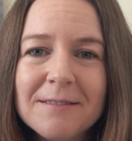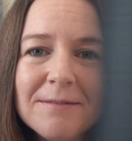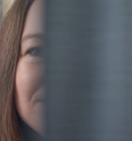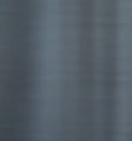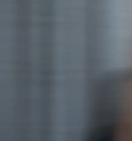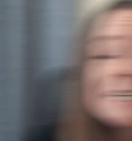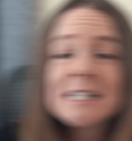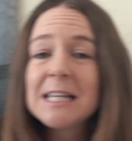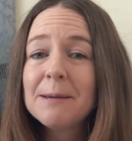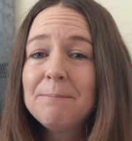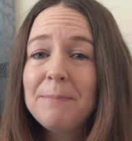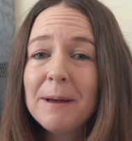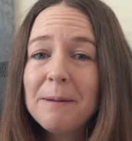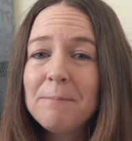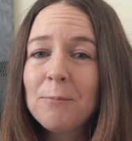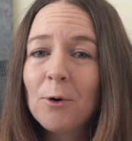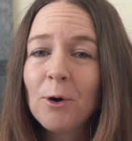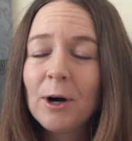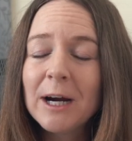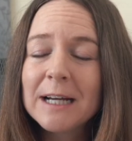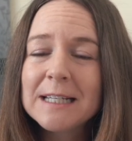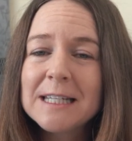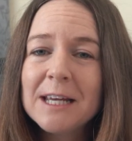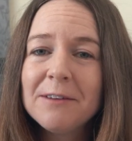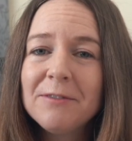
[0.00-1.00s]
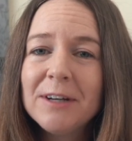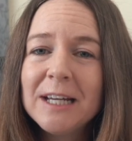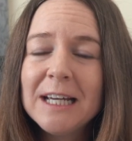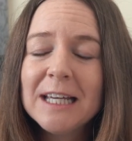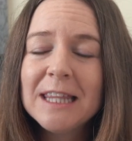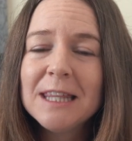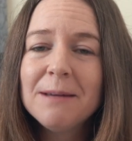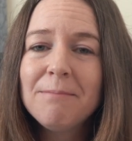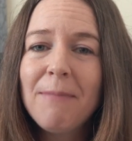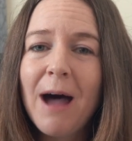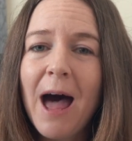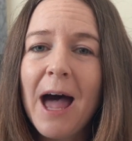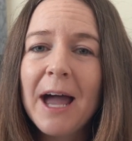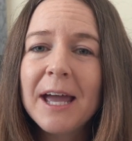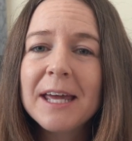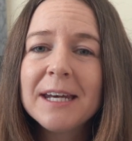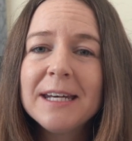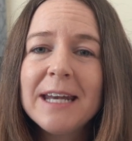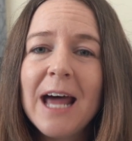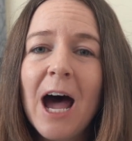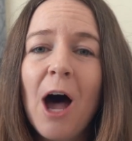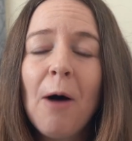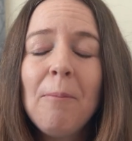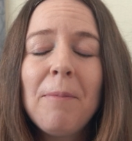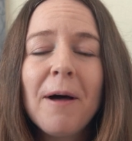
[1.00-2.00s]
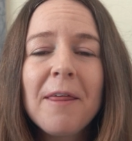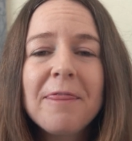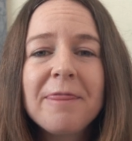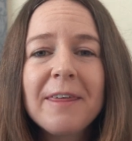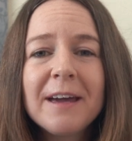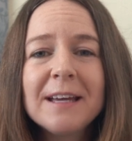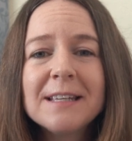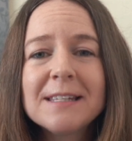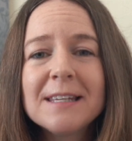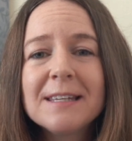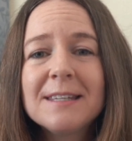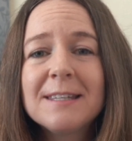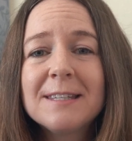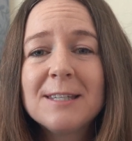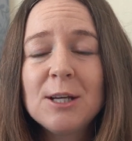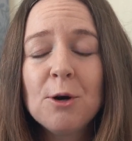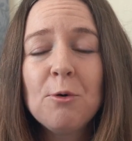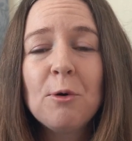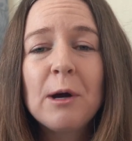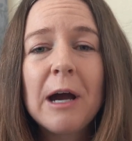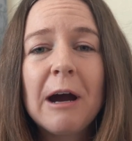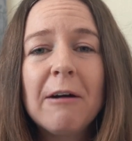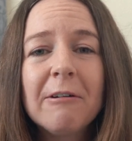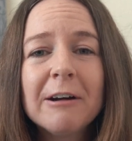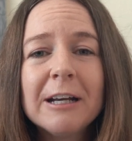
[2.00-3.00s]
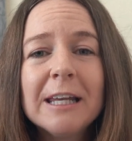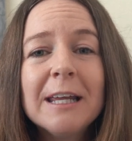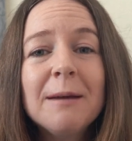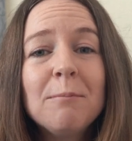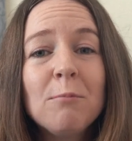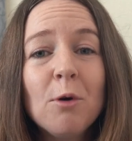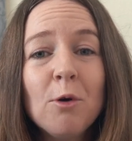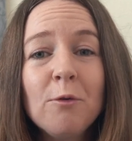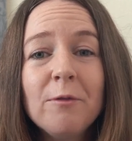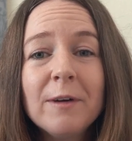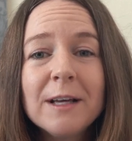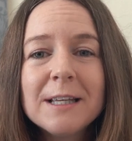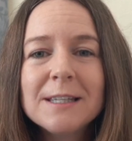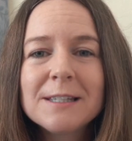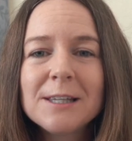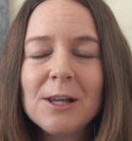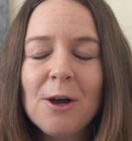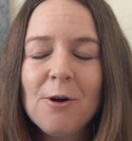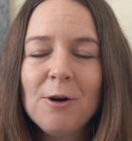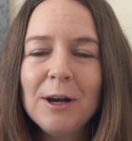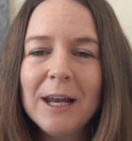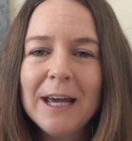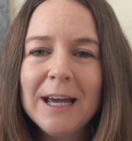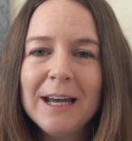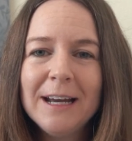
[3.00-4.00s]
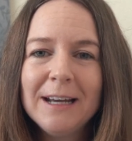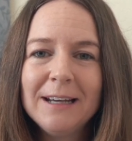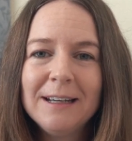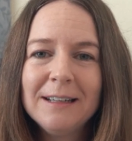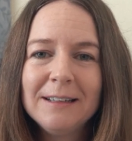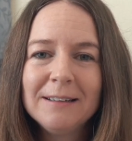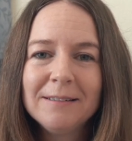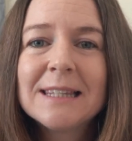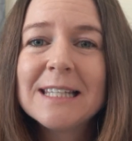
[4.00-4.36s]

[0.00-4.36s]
There's a bit more activity in the market now, but things are still currently moving slowly.